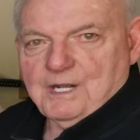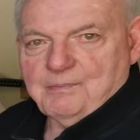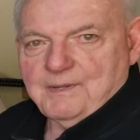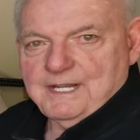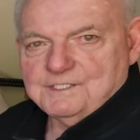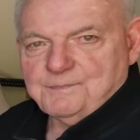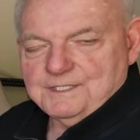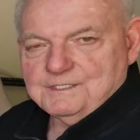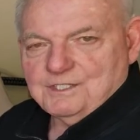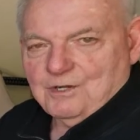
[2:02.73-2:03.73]
problem has
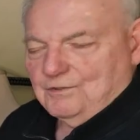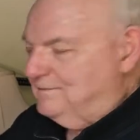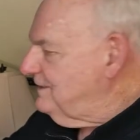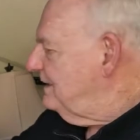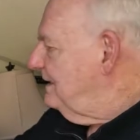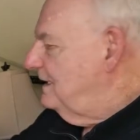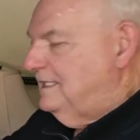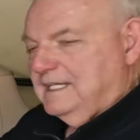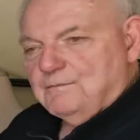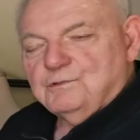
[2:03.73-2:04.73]
been solved,
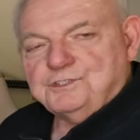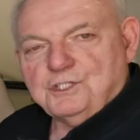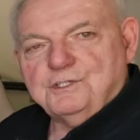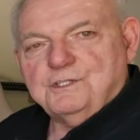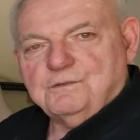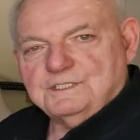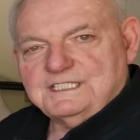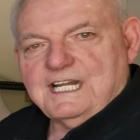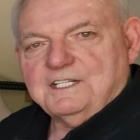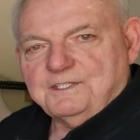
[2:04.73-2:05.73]
and we'll show you
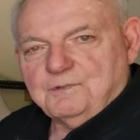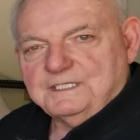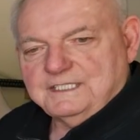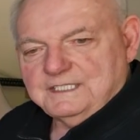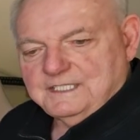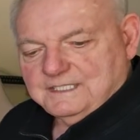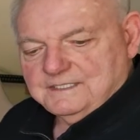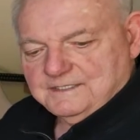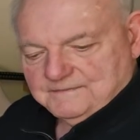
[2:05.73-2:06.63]
exactly what they did.